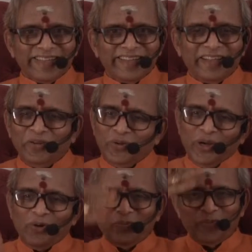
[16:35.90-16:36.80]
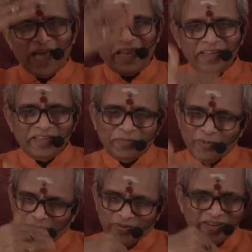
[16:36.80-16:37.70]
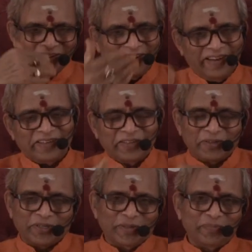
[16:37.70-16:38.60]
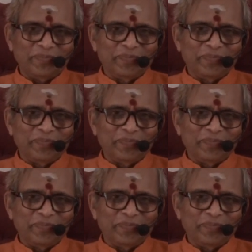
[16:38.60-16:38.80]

Then you have barriers between relationship.